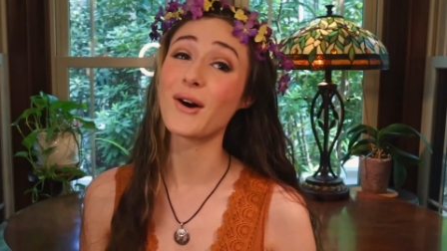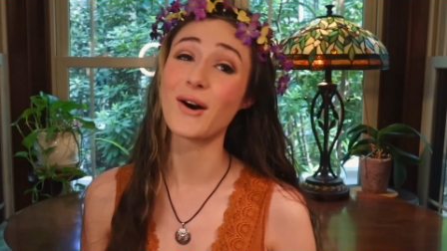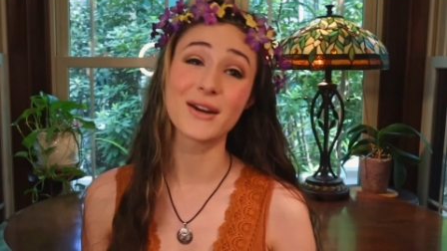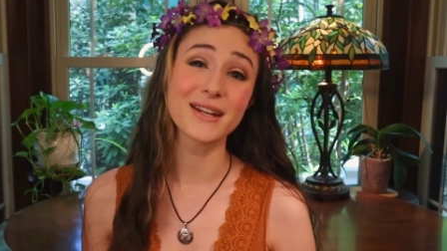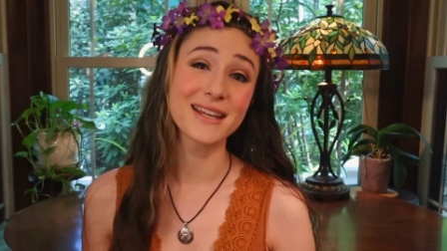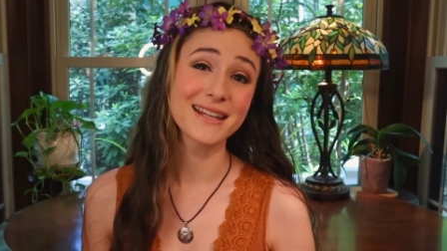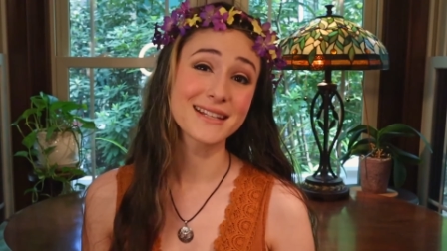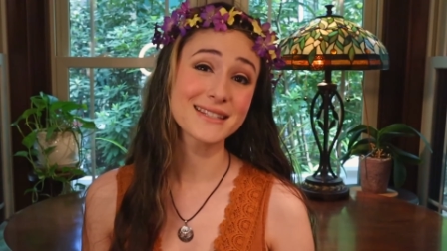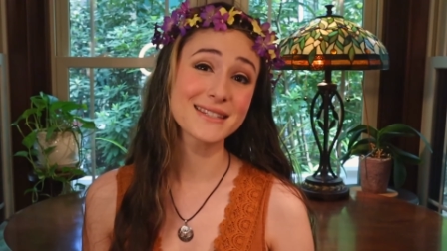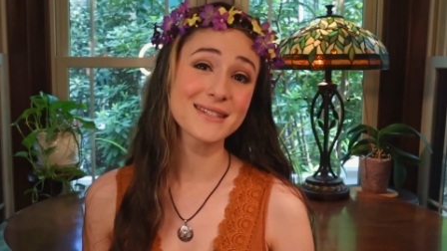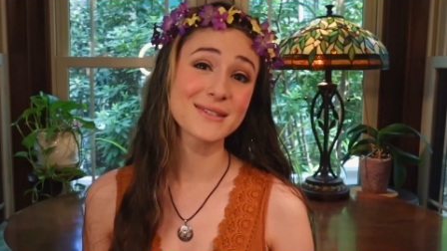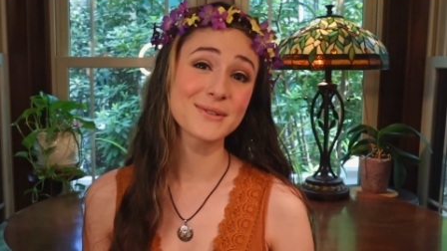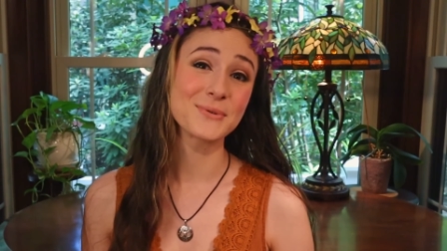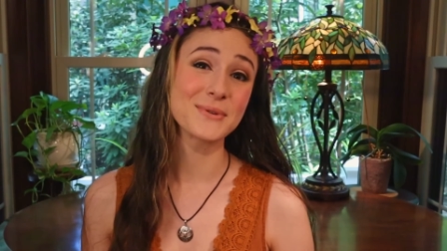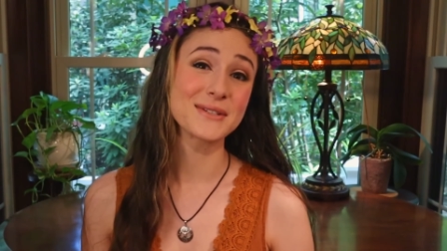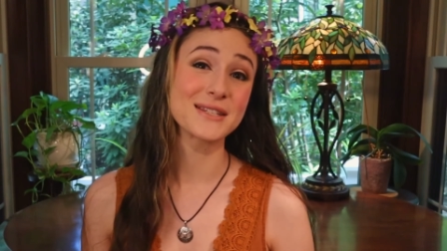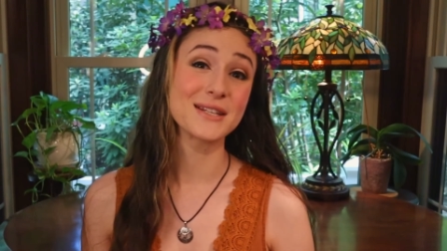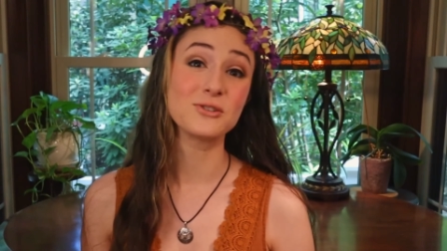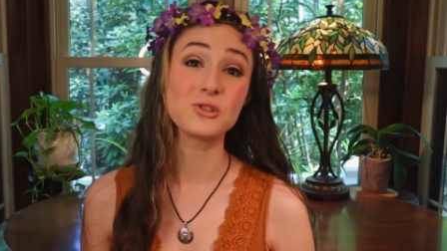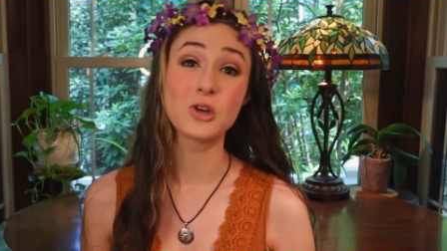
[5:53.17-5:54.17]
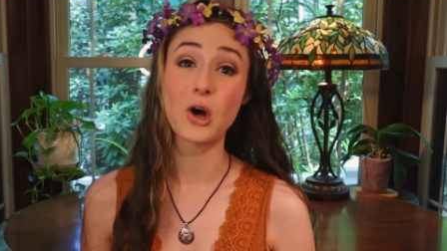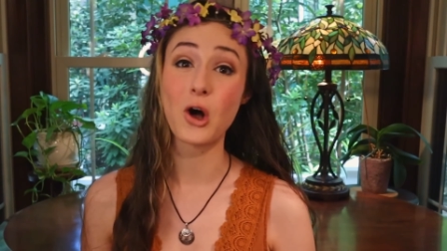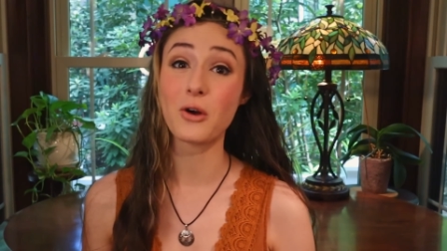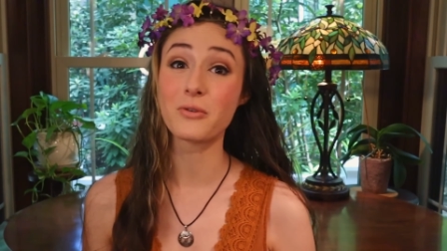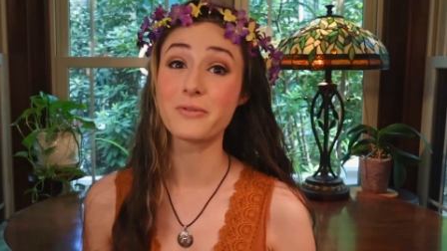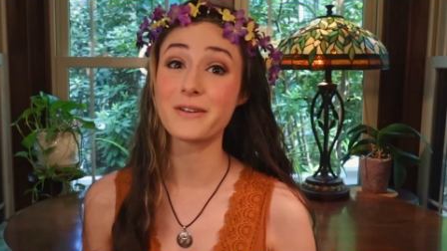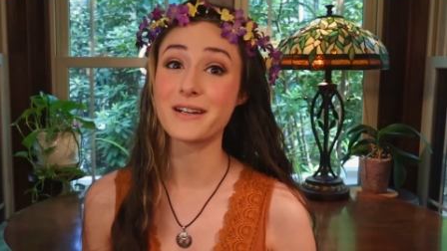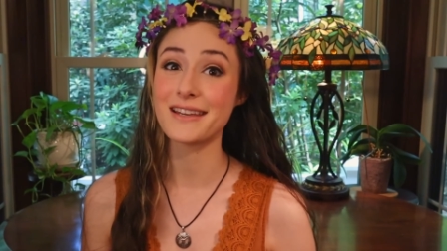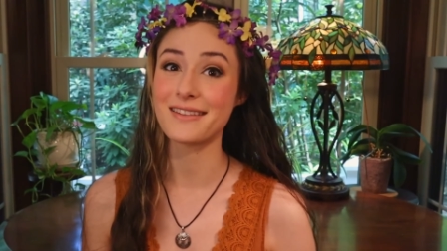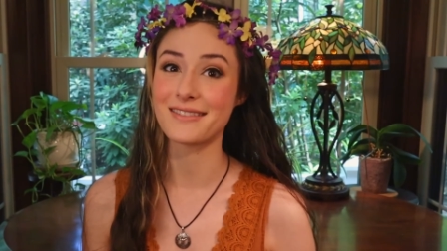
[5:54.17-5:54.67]
audience wasn't
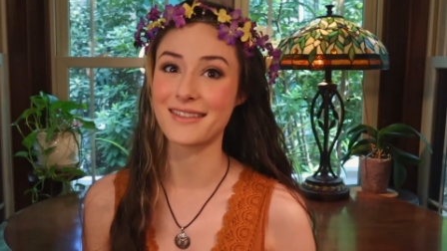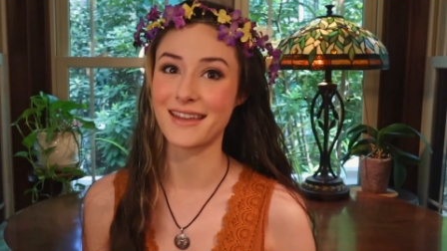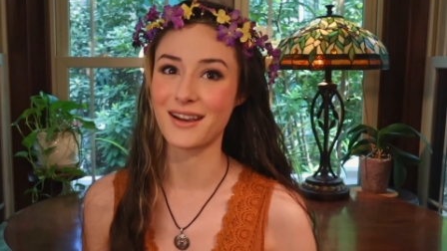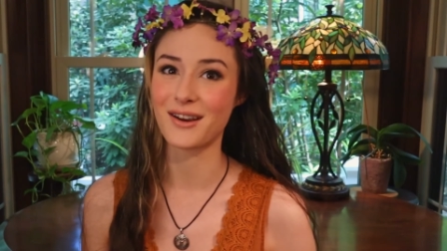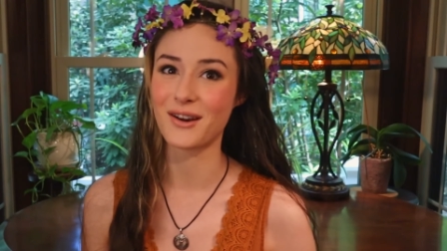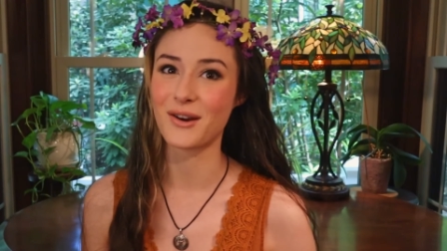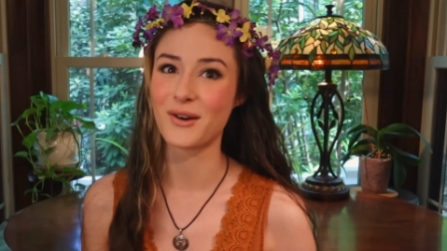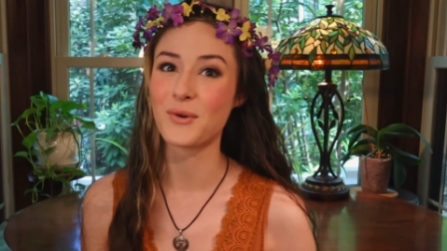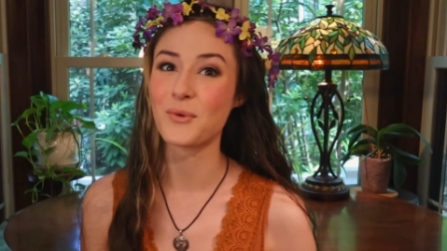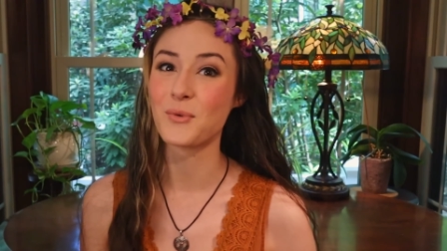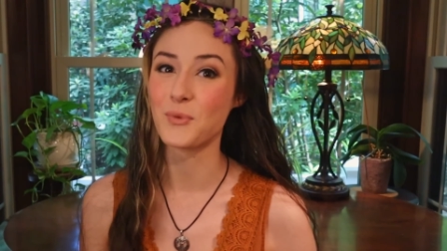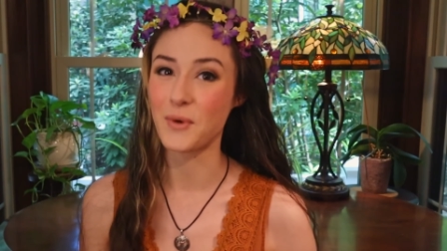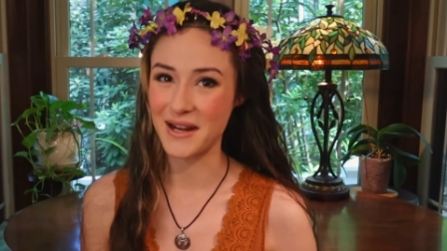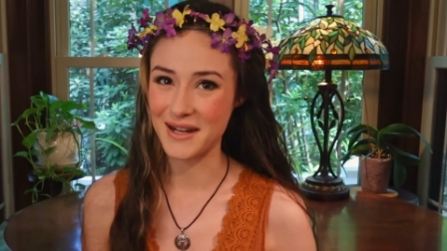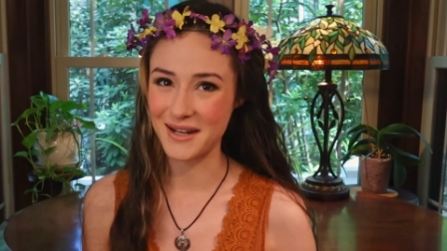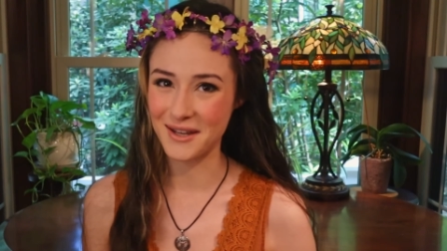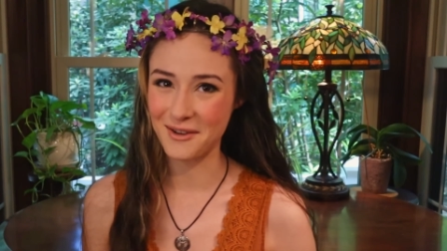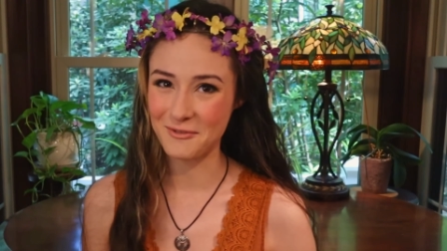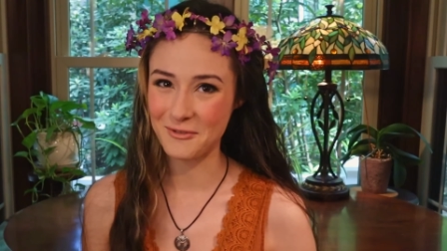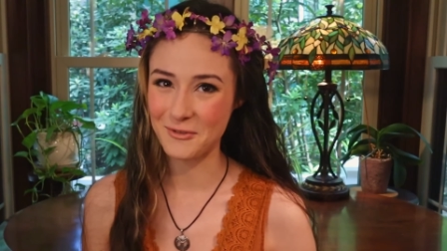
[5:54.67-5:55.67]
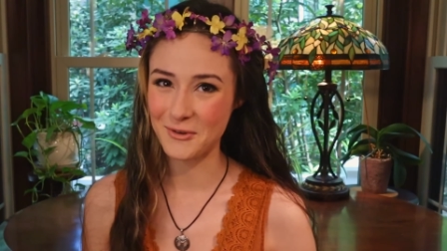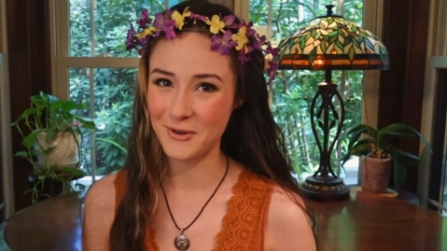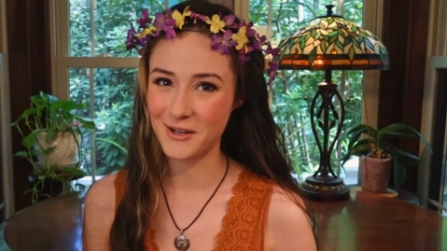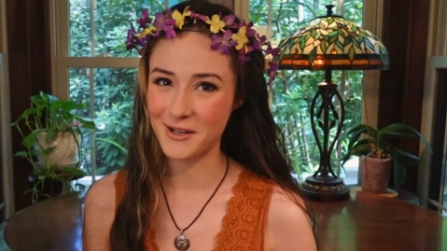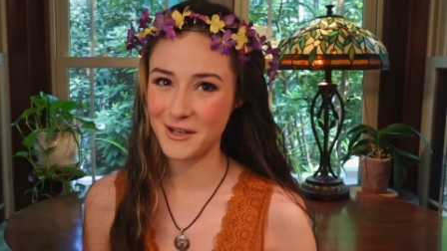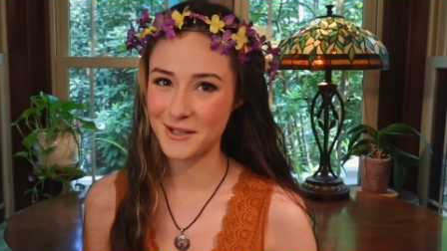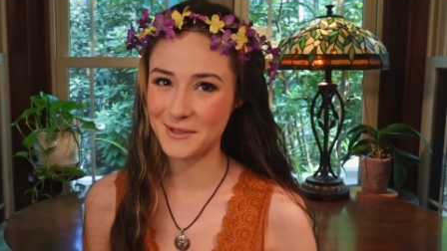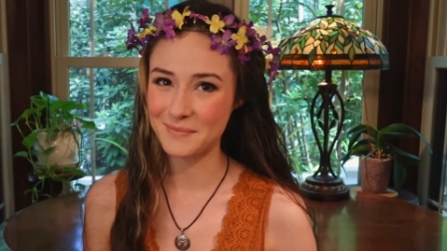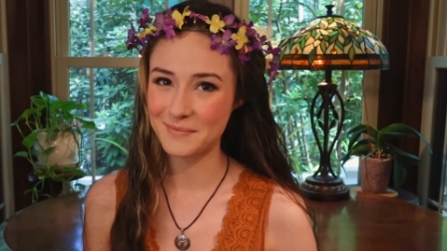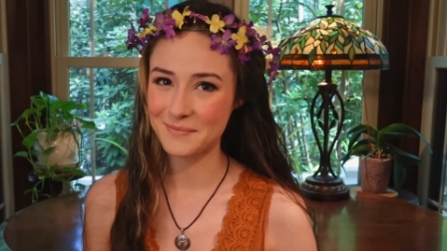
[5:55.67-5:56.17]
already there waiting for it.